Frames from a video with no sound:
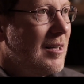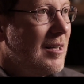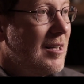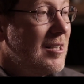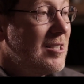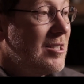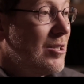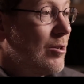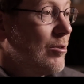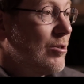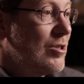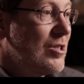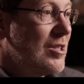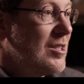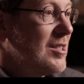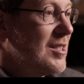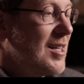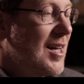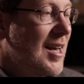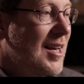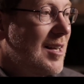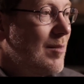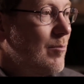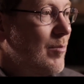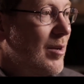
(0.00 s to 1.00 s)
his thirst is
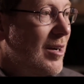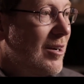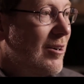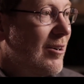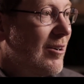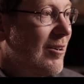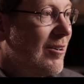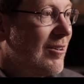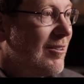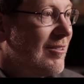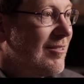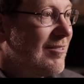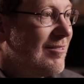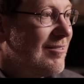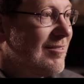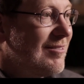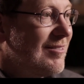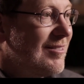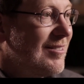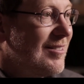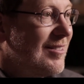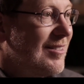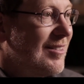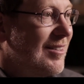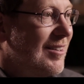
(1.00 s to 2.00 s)
getting bigger
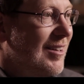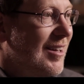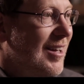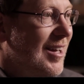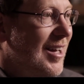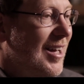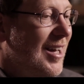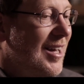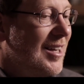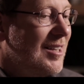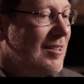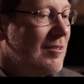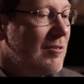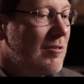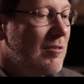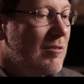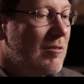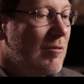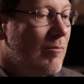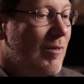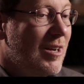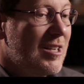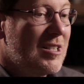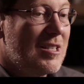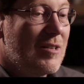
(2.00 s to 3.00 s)
and
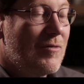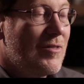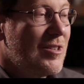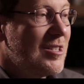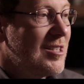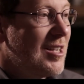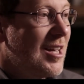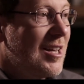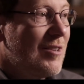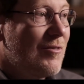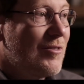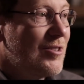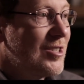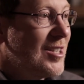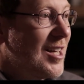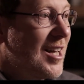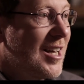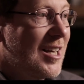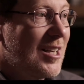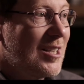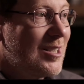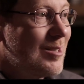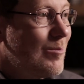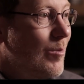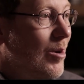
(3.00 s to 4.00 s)
the rest of his life is
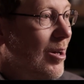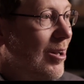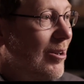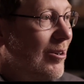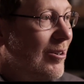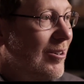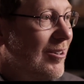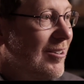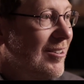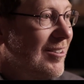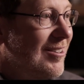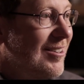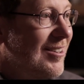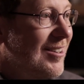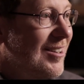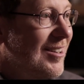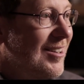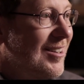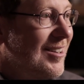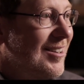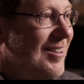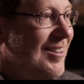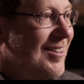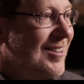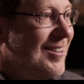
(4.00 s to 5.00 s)
getting smaller.
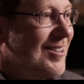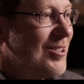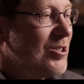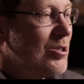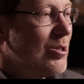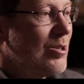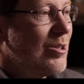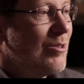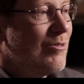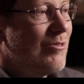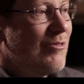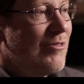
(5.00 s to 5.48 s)
So the